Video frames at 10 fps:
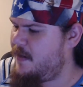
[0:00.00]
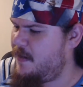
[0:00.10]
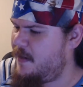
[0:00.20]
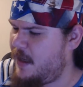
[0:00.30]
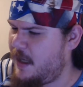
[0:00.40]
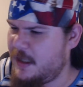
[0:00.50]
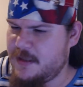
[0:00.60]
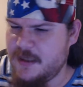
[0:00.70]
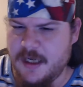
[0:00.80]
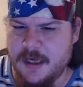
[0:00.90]
Actually,
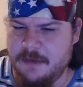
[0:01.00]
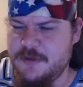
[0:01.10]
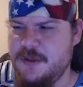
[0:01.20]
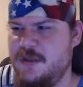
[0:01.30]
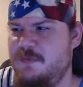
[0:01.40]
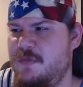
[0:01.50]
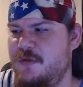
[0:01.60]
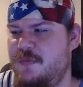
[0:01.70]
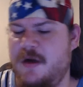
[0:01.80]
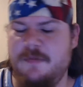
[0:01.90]
I am sure it's blue
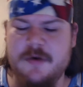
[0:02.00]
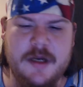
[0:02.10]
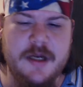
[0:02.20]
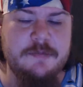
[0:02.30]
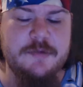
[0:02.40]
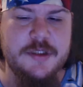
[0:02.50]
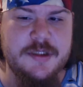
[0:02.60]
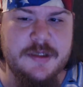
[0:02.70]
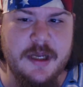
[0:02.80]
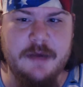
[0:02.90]
pomegranate.
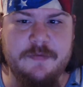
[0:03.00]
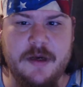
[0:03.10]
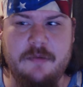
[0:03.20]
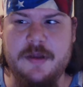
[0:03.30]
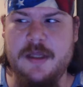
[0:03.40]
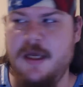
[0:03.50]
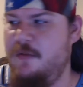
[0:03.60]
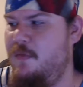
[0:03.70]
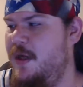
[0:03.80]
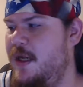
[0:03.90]
I forget what the other
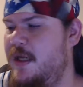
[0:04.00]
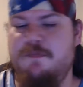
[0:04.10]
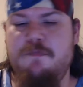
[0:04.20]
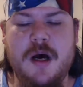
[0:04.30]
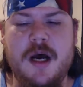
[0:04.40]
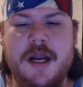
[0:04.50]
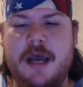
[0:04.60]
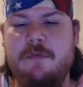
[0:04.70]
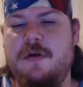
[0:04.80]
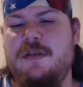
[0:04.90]
one is, but I
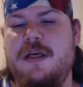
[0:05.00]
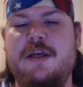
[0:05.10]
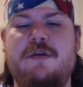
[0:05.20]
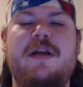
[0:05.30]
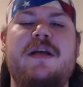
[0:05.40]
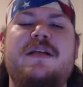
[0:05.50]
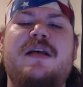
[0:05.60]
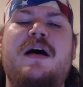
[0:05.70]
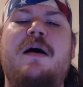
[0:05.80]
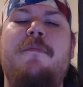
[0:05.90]
will tell you it is
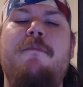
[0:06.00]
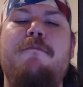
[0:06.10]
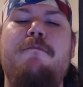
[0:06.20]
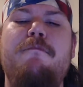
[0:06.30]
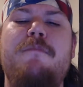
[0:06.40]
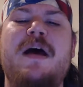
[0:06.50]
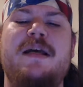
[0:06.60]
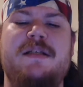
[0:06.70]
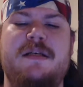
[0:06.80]
amazing.